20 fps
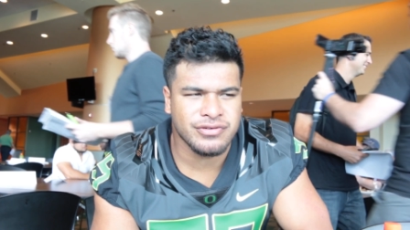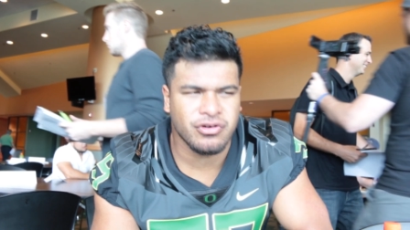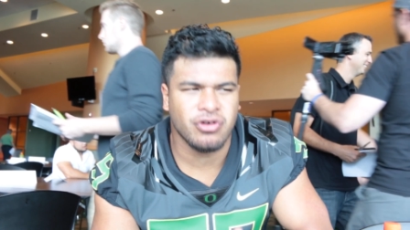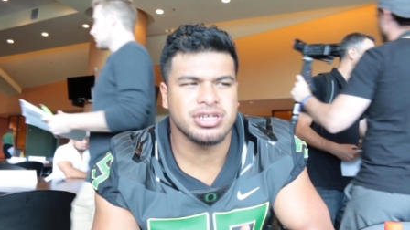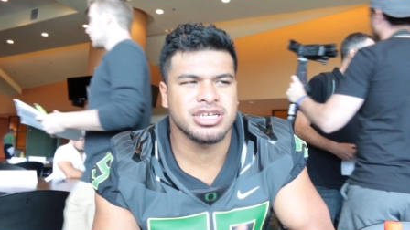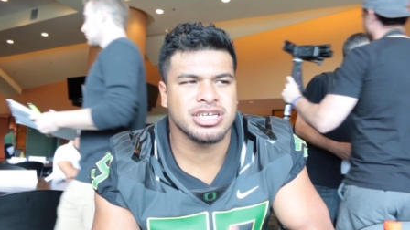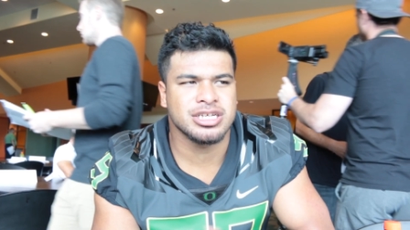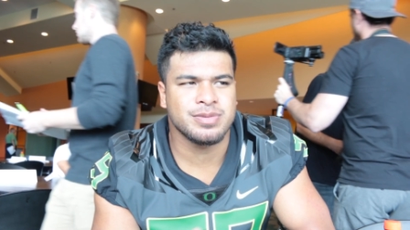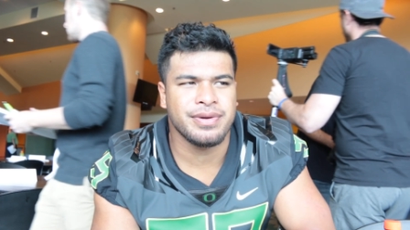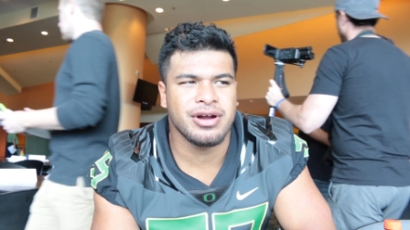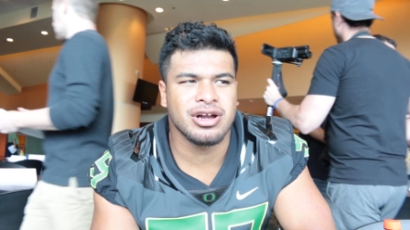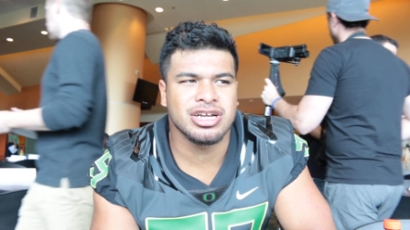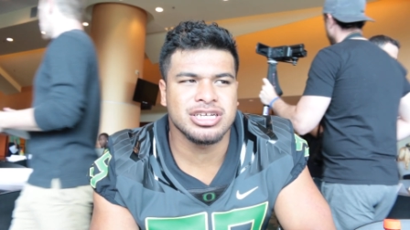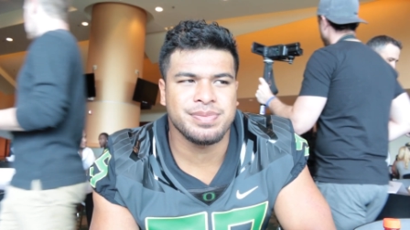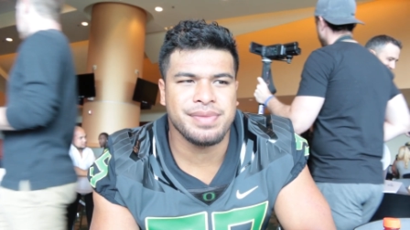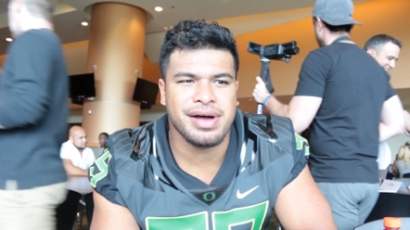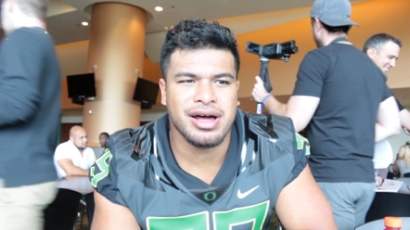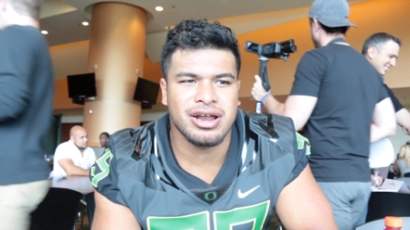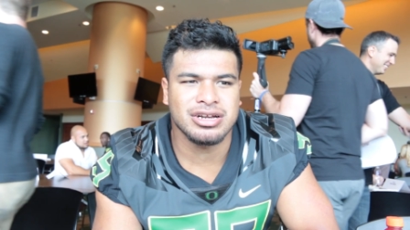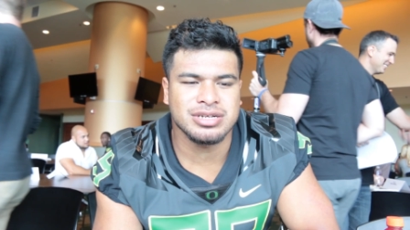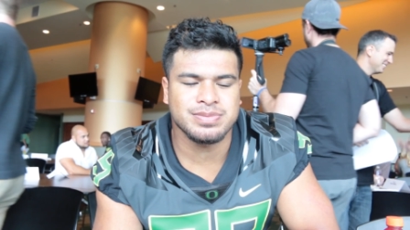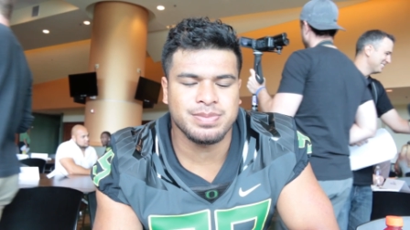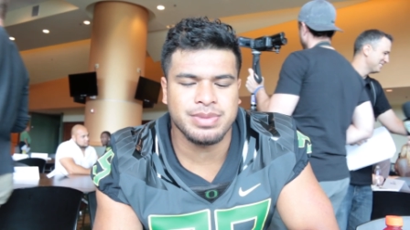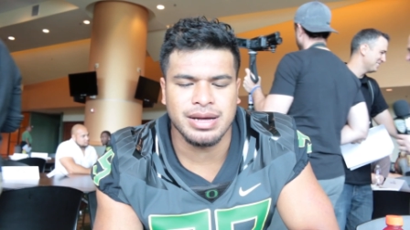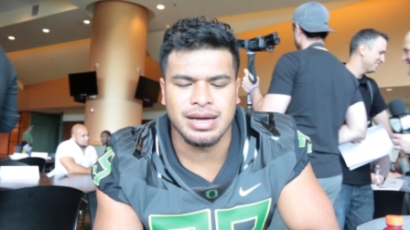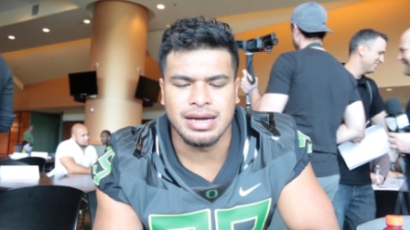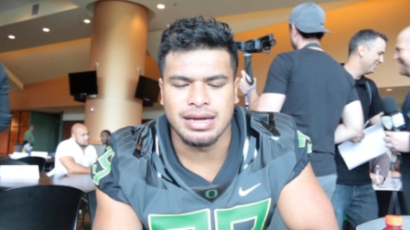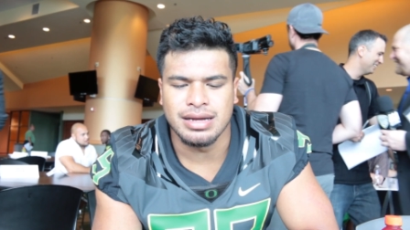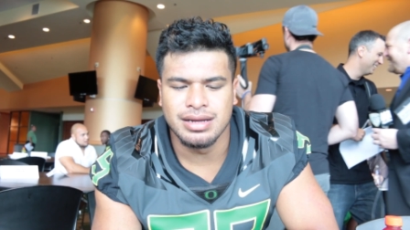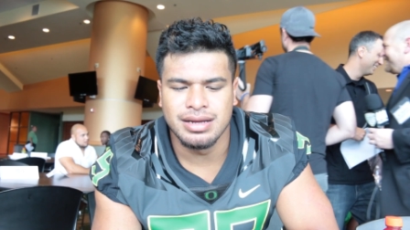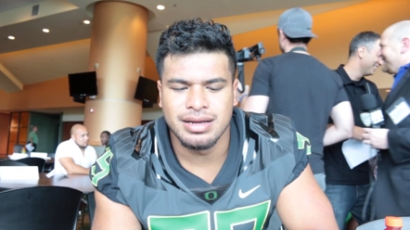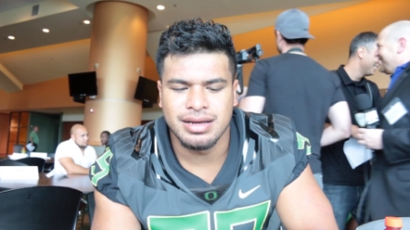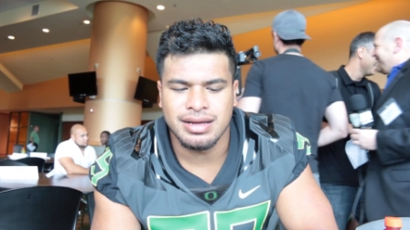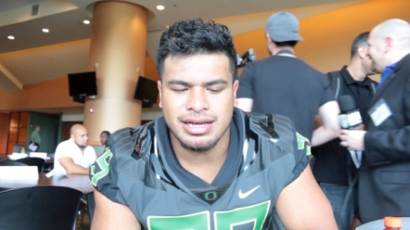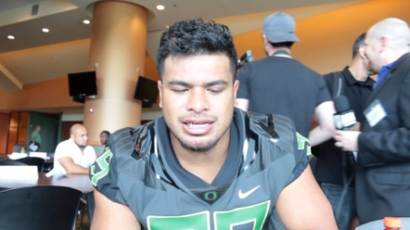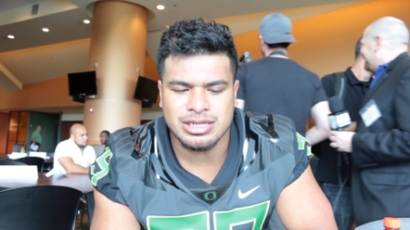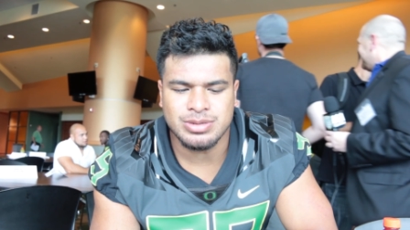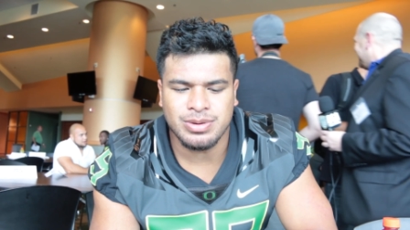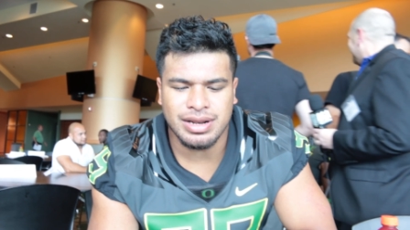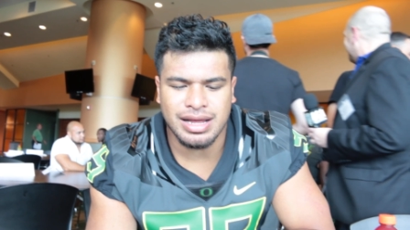Of course, experience matters, but
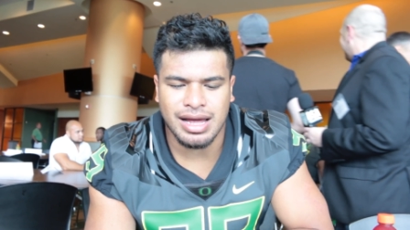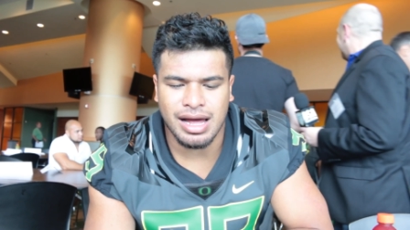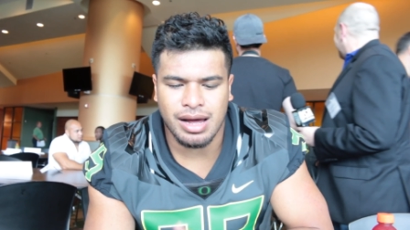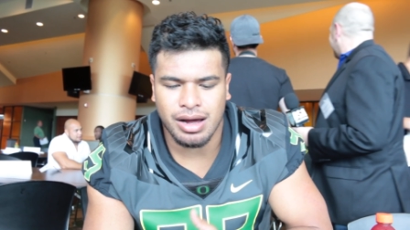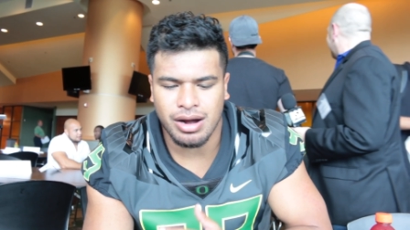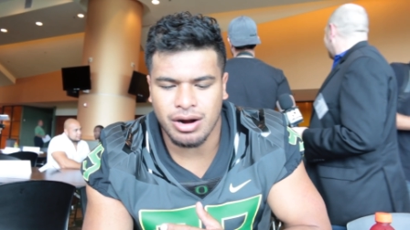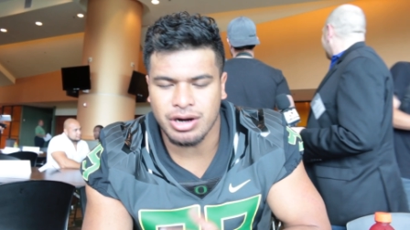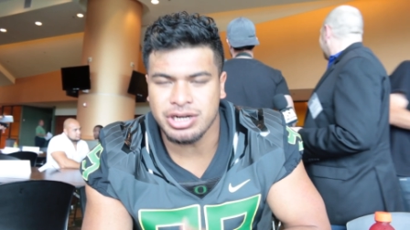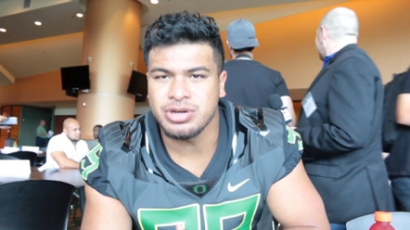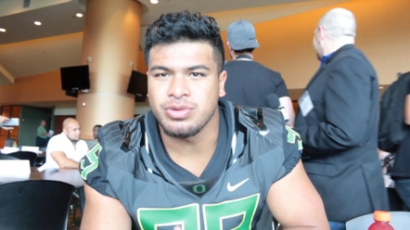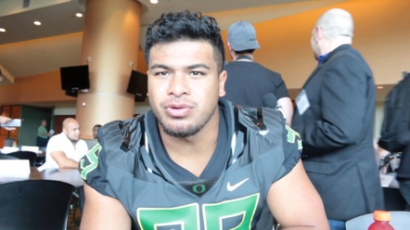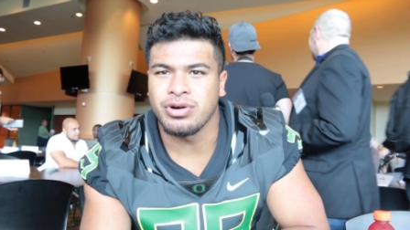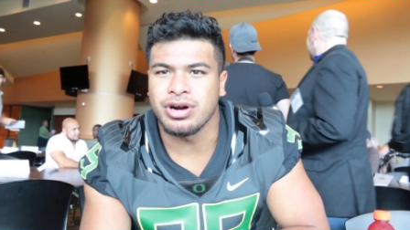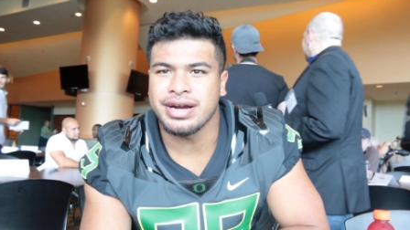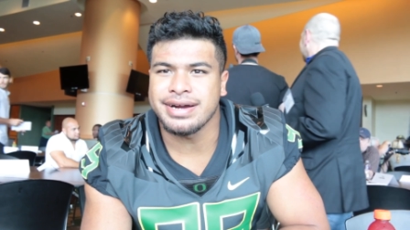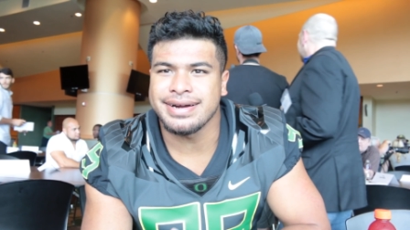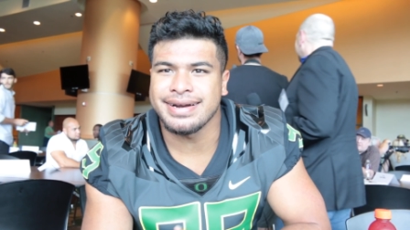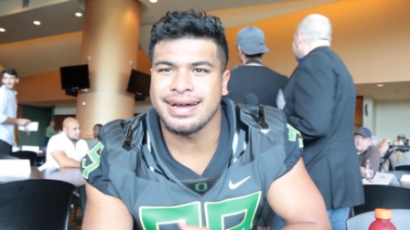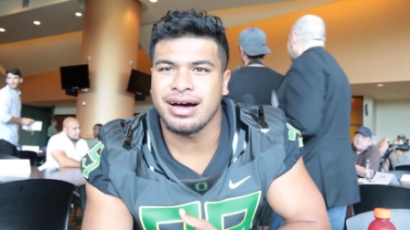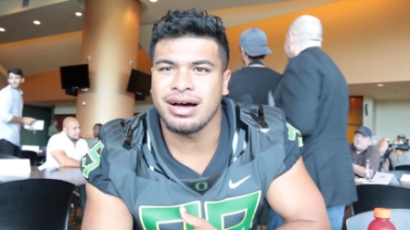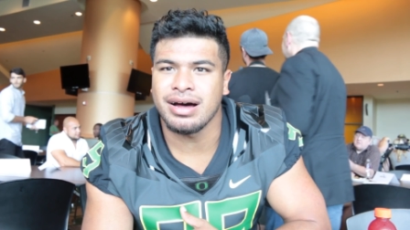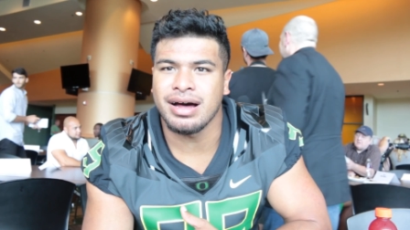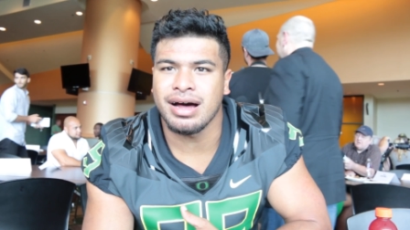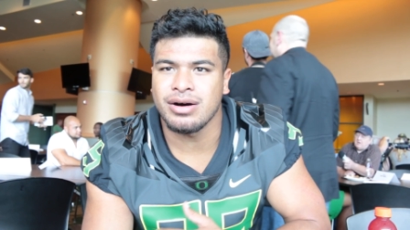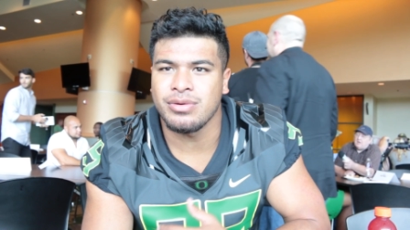it's really how hard you work and how,